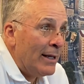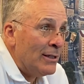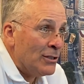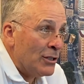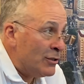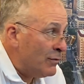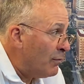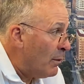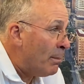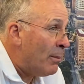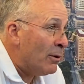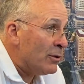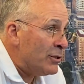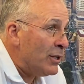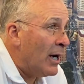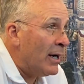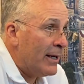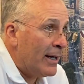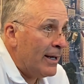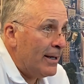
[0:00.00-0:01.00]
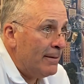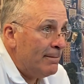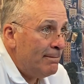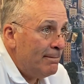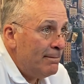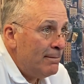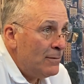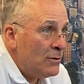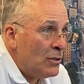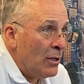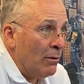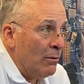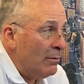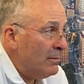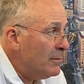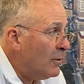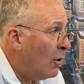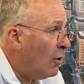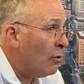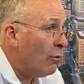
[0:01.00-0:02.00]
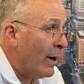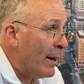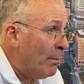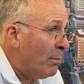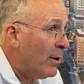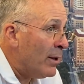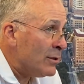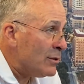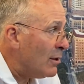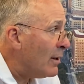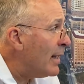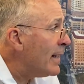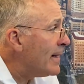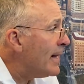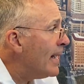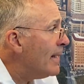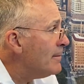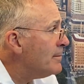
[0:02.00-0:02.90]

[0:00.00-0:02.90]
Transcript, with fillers: He's a football junkie. Do you so feel- all great players are like that.